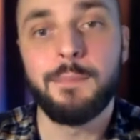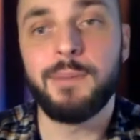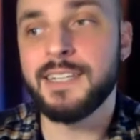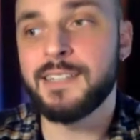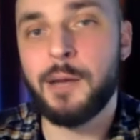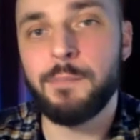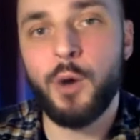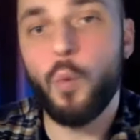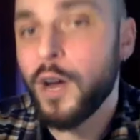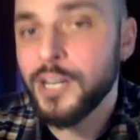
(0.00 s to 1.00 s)
But
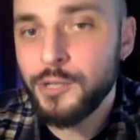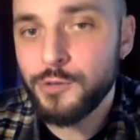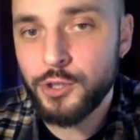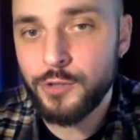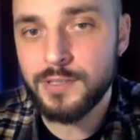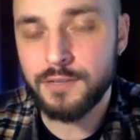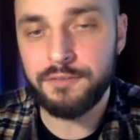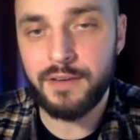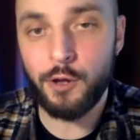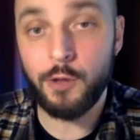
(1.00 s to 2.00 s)
what you choose to
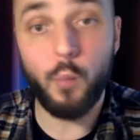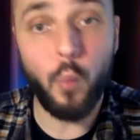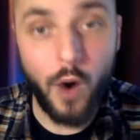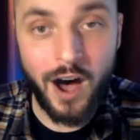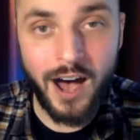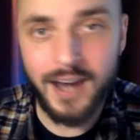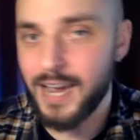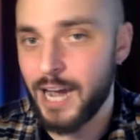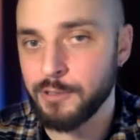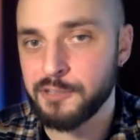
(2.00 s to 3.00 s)
film, why,
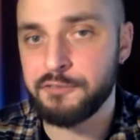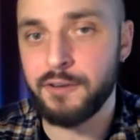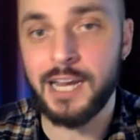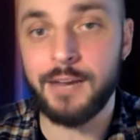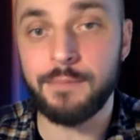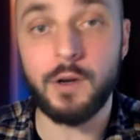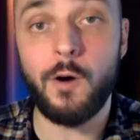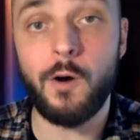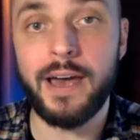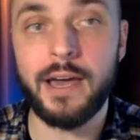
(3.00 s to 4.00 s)
how it's framed,
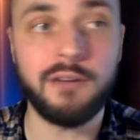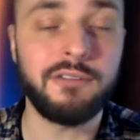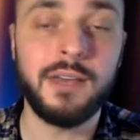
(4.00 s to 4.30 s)
all have